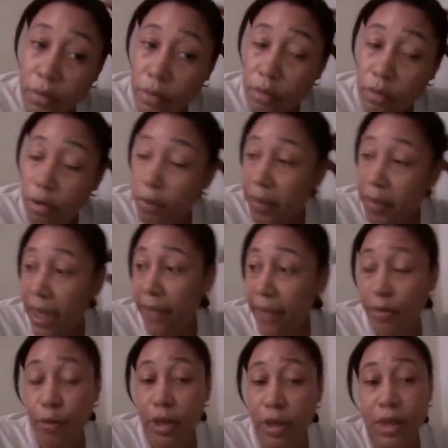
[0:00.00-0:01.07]
you know, bad
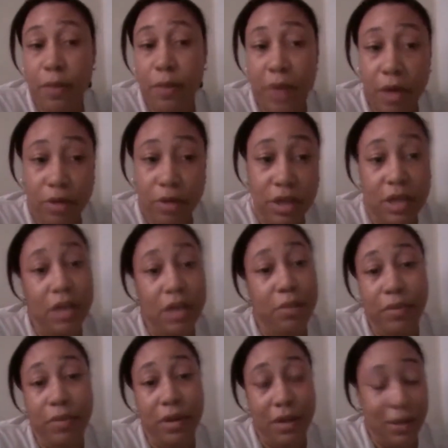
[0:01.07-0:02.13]
thoughts about shit,
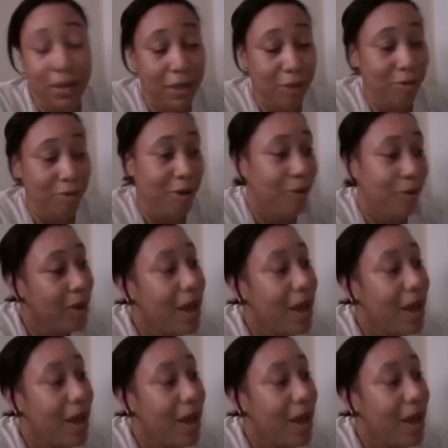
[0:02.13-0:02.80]
but you know,